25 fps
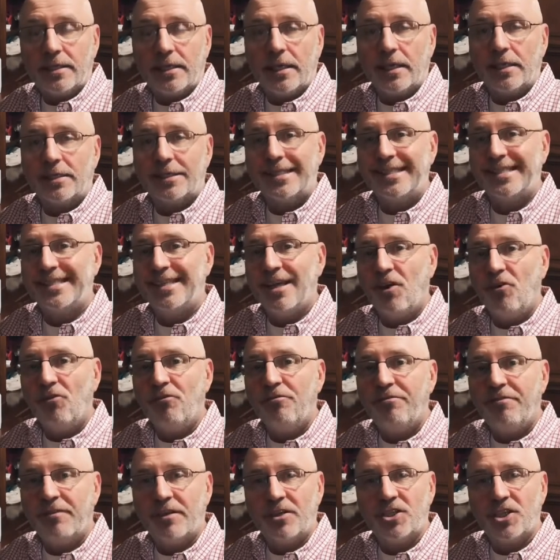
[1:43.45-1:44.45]
It's
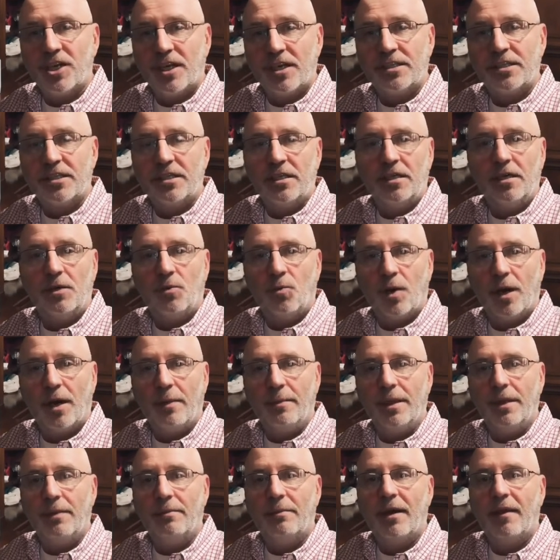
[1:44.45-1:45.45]
self-adjusting. And what I
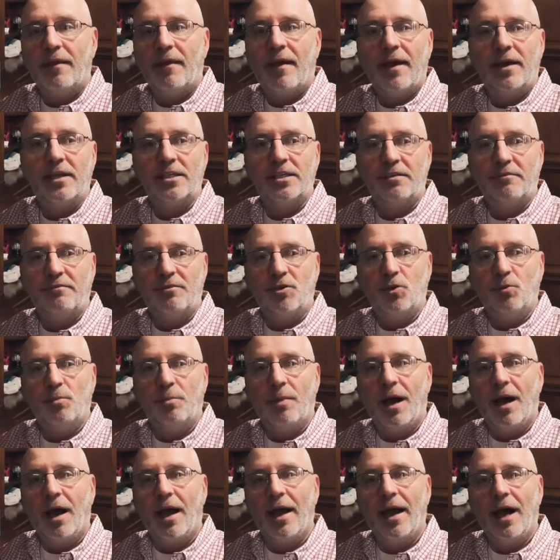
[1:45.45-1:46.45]
mean by that is if you
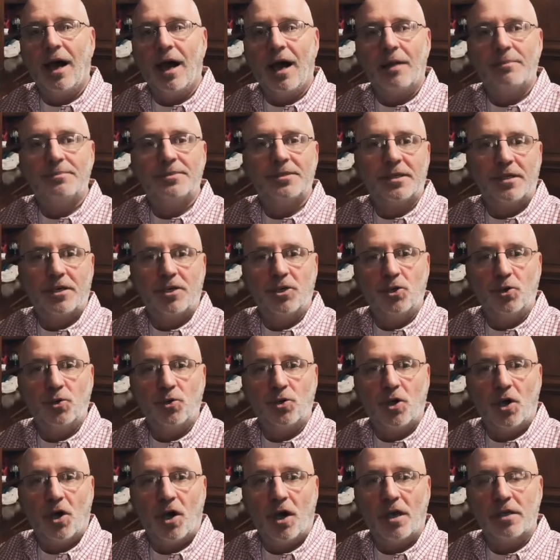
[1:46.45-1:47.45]
buy hops at a new
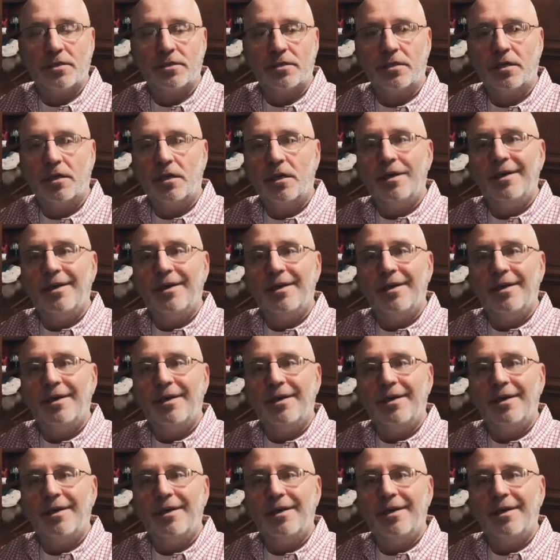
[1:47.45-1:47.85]
cost,